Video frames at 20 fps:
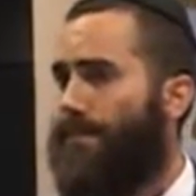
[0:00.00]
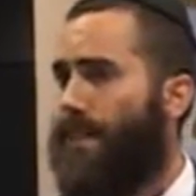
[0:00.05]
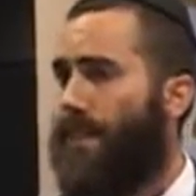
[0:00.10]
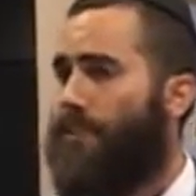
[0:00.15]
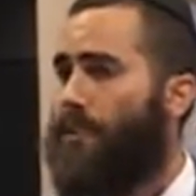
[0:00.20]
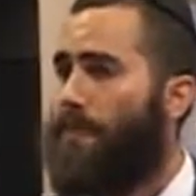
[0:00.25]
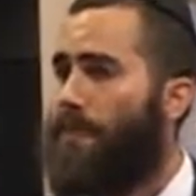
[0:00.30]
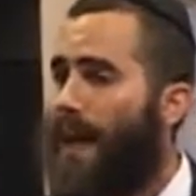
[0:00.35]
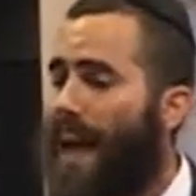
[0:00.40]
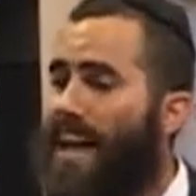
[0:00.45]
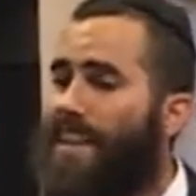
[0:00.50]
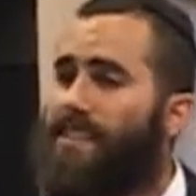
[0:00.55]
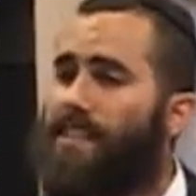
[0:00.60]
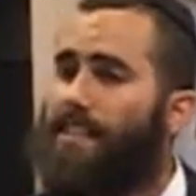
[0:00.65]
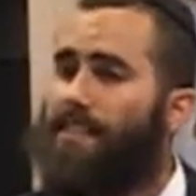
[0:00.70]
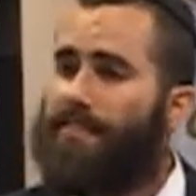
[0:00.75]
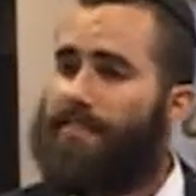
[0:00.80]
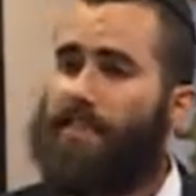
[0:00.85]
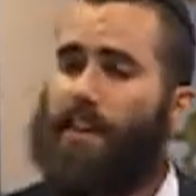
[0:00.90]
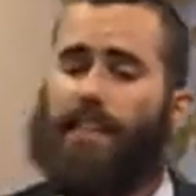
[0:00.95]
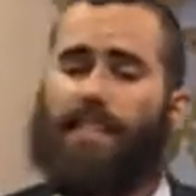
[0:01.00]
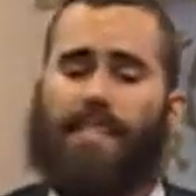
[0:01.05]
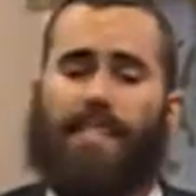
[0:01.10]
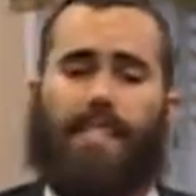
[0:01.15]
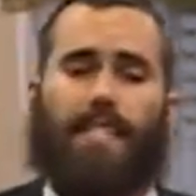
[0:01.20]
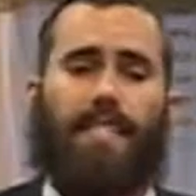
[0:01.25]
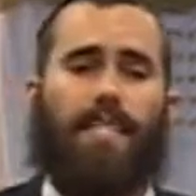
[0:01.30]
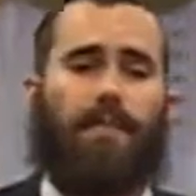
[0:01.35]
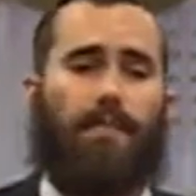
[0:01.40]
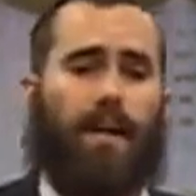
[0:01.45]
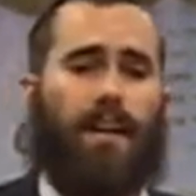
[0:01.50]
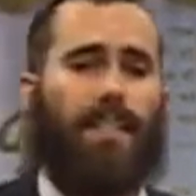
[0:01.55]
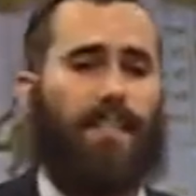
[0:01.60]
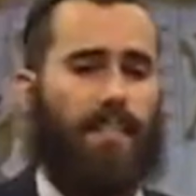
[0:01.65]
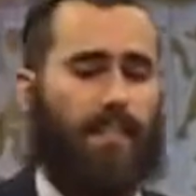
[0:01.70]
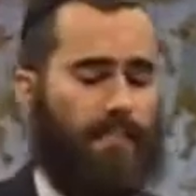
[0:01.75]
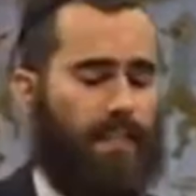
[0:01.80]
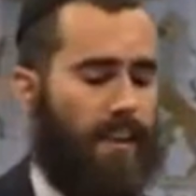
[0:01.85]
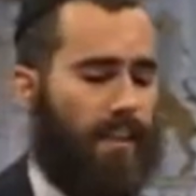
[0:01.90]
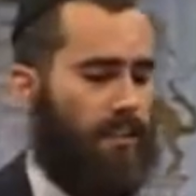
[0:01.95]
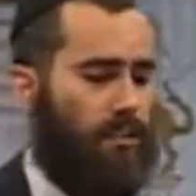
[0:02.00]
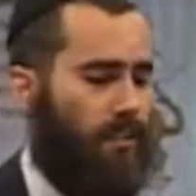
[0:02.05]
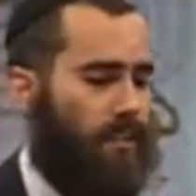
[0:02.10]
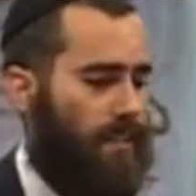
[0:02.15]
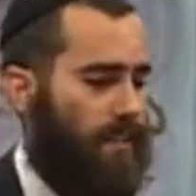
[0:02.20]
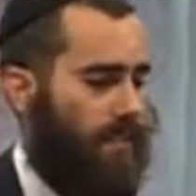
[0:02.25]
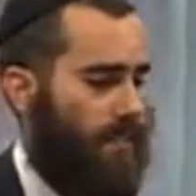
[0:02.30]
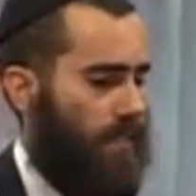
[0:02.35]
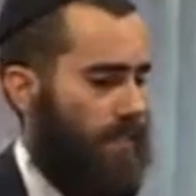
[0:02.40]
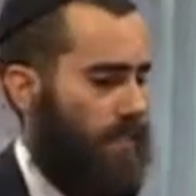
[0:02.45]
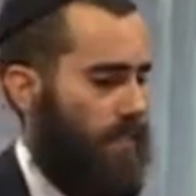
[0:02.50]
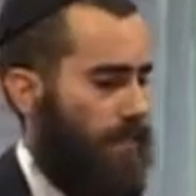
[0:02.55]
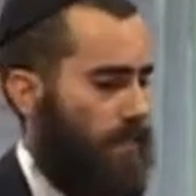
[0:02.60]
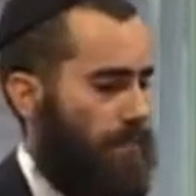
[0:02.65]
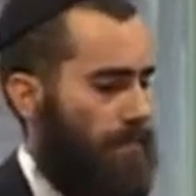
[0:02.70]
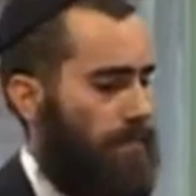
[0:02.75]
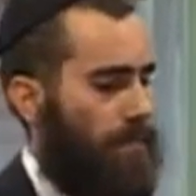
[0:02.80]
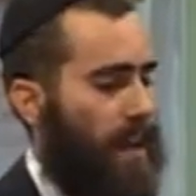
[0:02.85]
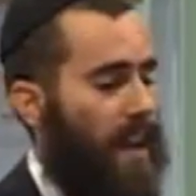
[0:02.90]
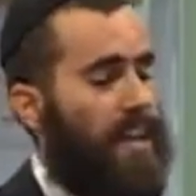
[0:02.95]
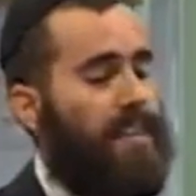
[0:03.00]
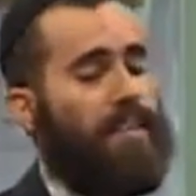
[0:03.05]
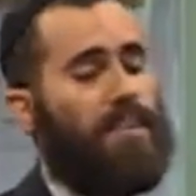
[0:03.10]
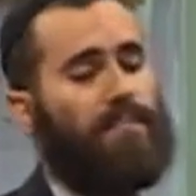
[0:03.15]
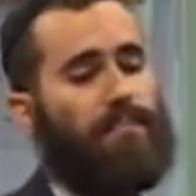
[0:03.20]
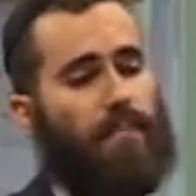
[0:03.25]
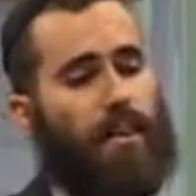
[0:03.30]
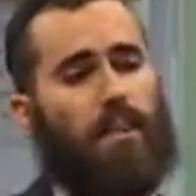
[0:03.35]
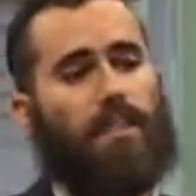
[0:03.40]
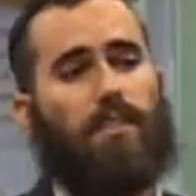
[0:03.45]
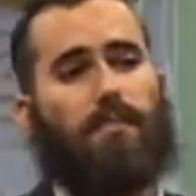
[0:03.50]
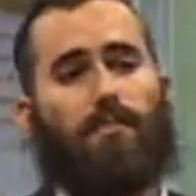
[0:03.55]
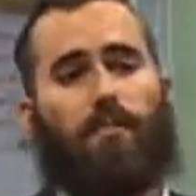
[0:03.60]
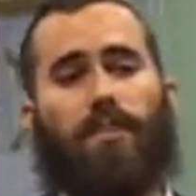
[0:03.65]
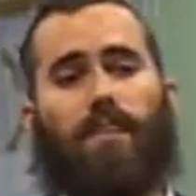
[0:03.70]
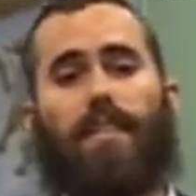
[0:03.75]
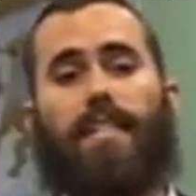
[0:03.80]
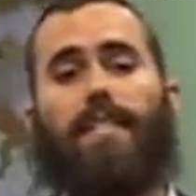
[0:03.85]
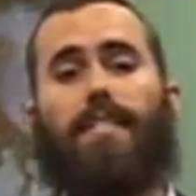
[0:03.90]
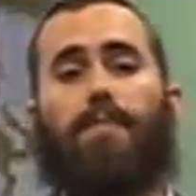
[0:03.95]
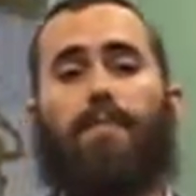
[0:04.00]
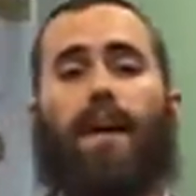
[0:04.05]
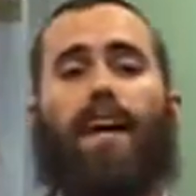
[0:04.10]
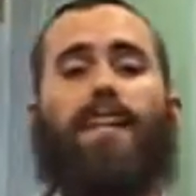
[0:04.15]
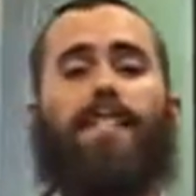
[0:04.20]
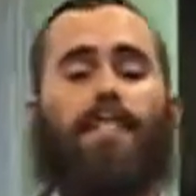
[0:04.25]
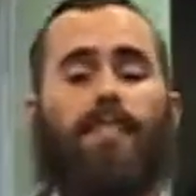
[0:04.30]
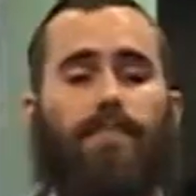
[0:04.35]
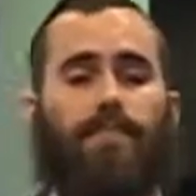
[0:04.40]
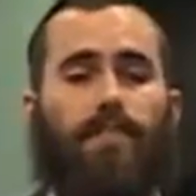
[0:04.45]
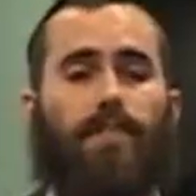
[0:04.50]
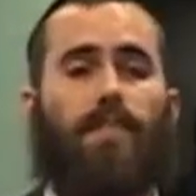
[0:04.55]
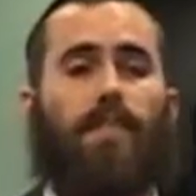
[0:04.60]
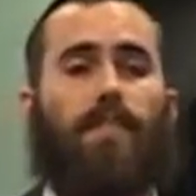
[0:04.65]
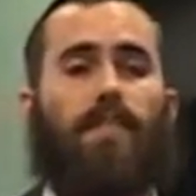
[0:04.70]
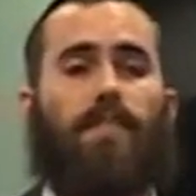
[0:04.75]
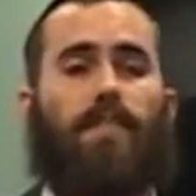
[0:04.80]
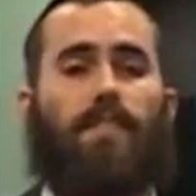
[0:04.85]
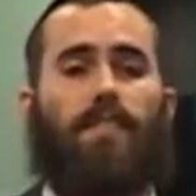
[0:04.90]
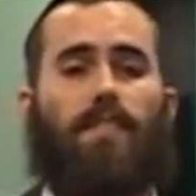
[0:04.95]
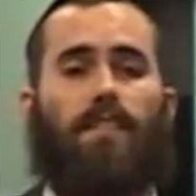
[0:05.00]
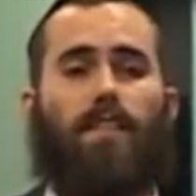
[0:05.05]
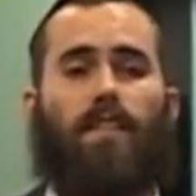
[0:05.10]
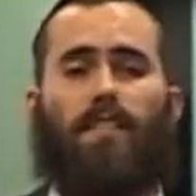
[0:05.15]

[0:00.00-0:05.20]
So positive thoughts lead to positive actions. Positive thoughts lead to positive results.